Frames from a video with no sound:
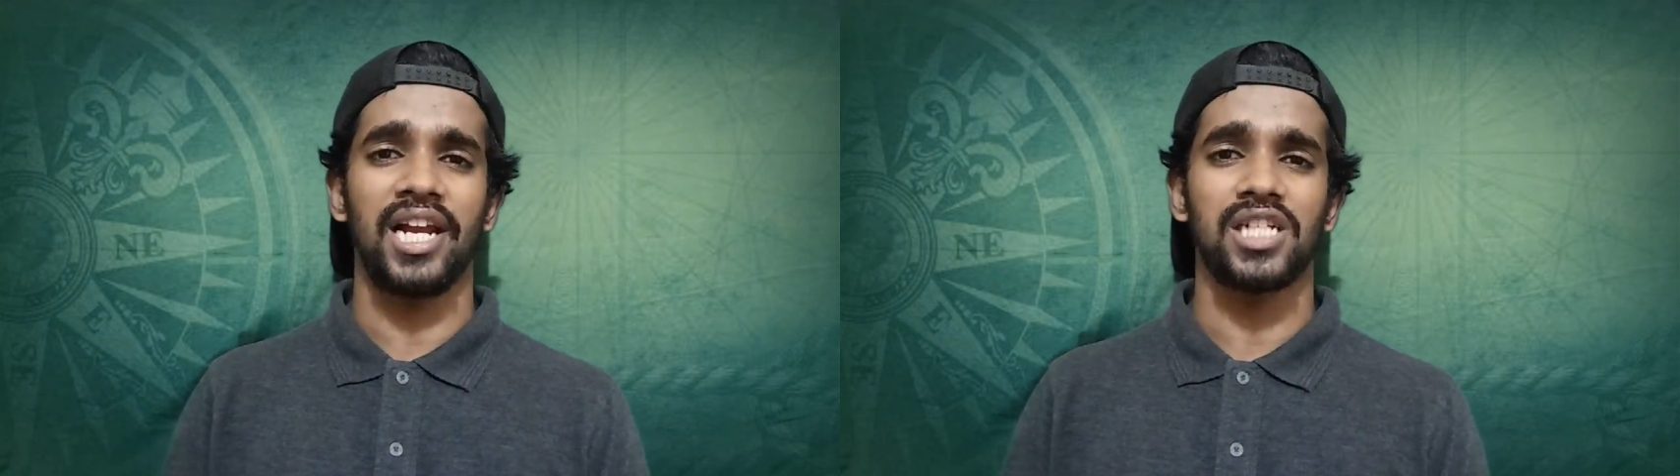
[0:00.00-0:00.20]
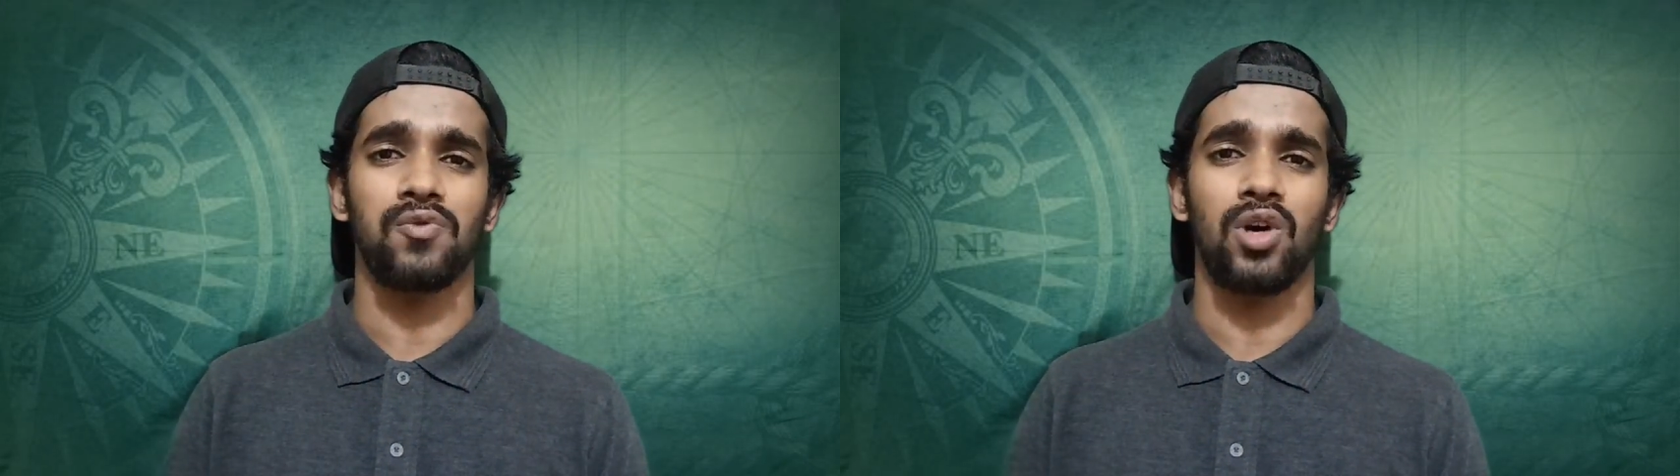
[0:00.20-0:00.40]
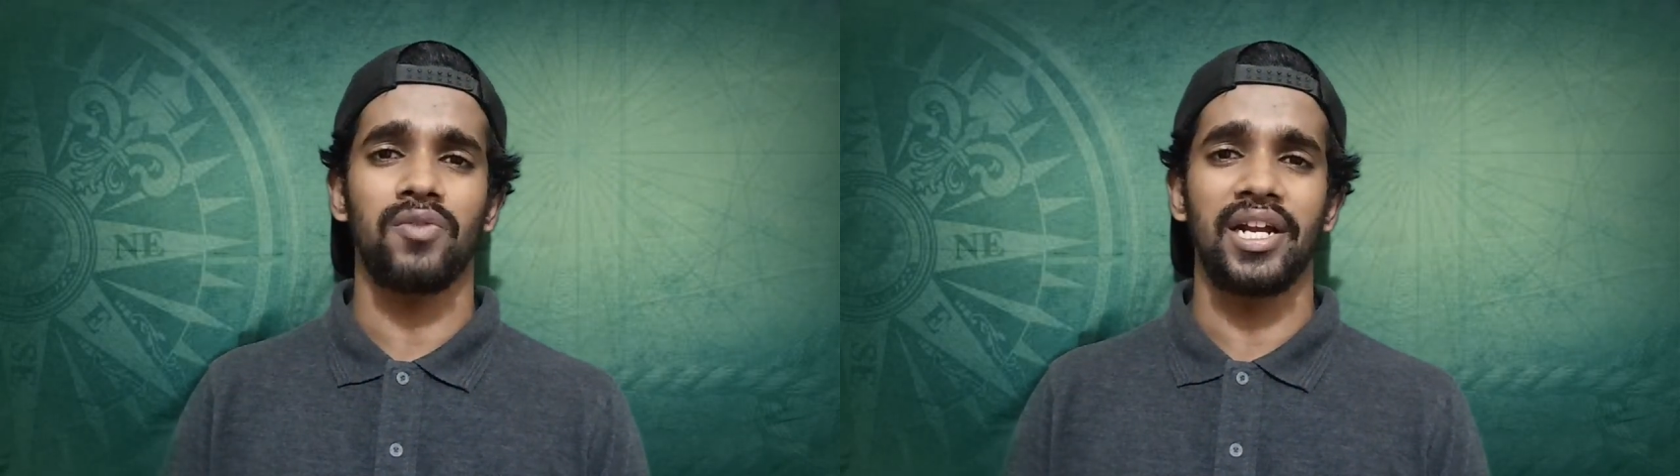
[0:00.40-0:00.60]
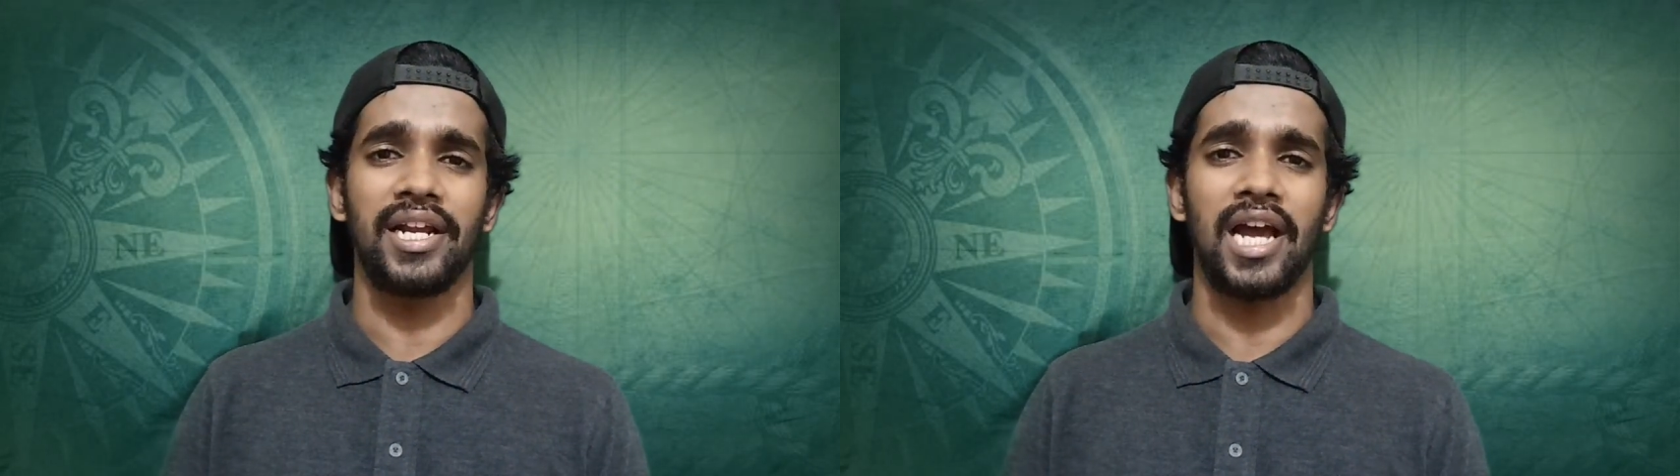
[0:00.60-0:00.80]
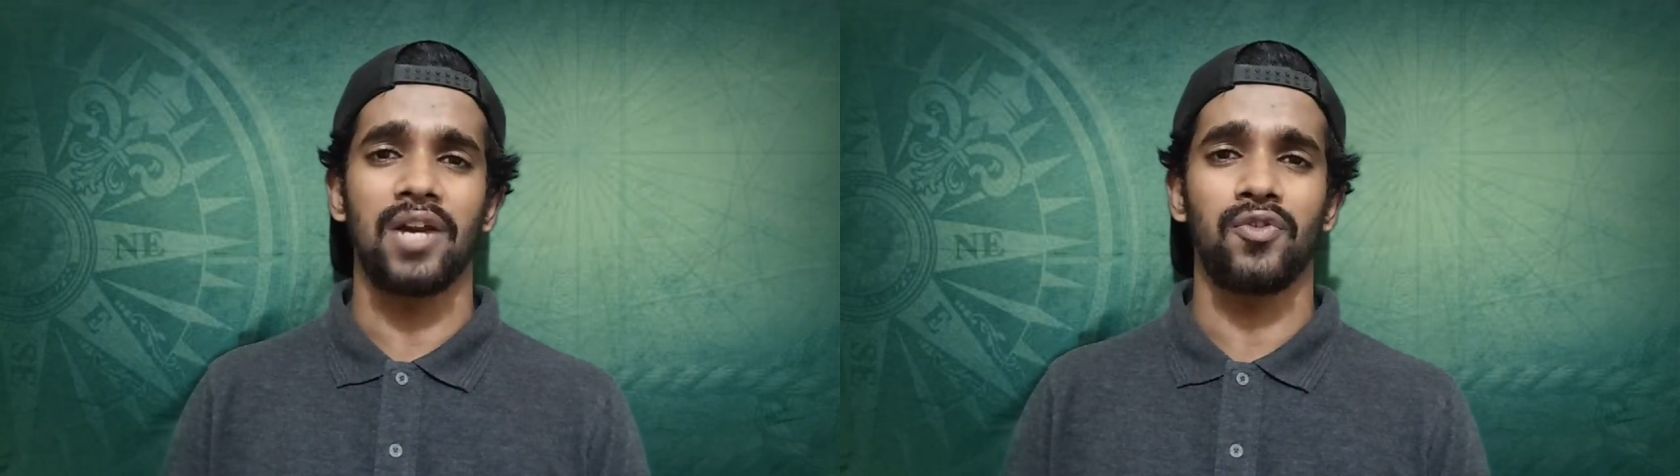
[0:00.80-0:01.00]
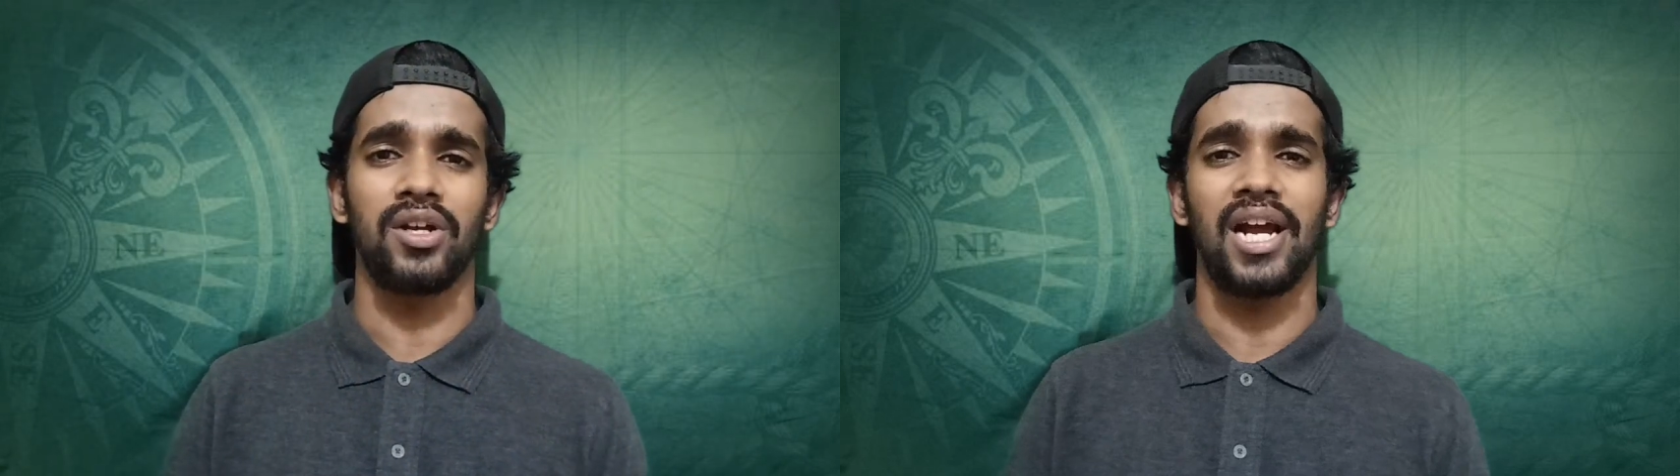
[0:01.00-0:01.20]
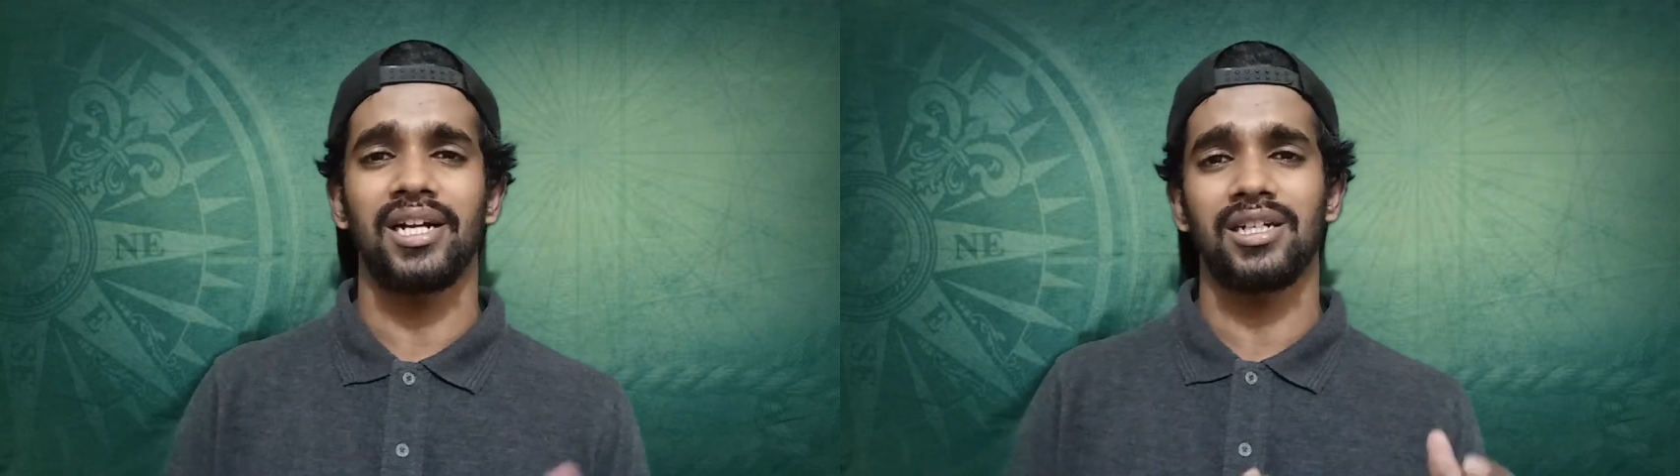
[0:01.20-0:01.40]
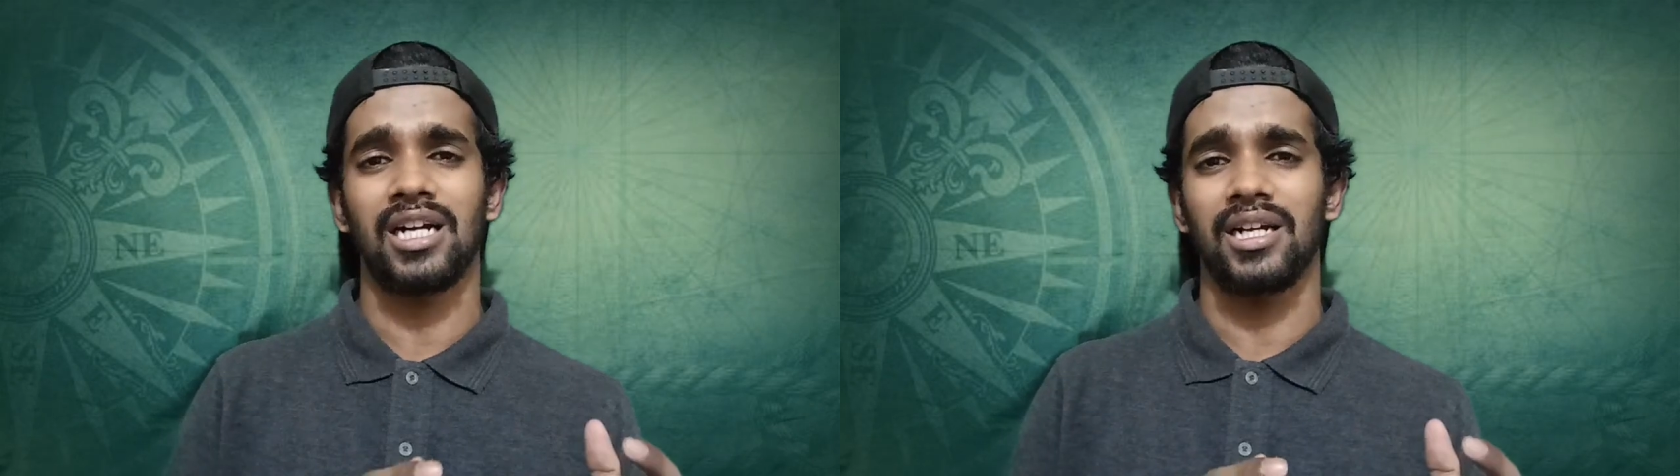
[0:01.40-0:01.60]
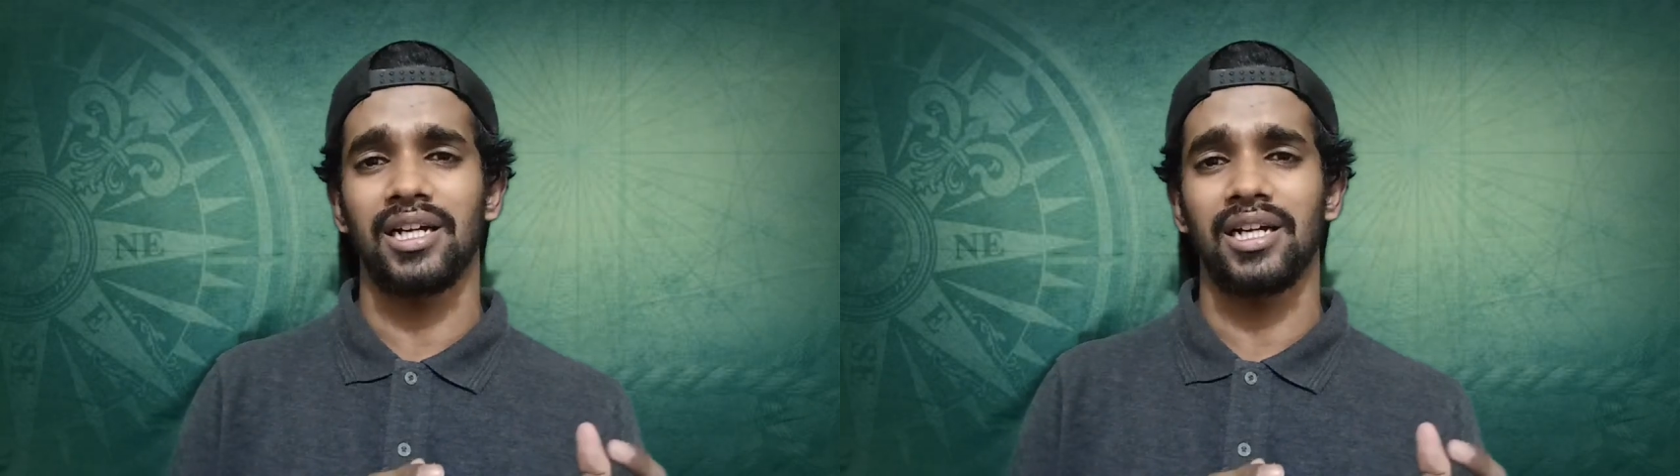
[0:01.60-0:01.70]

Annex four very carefully,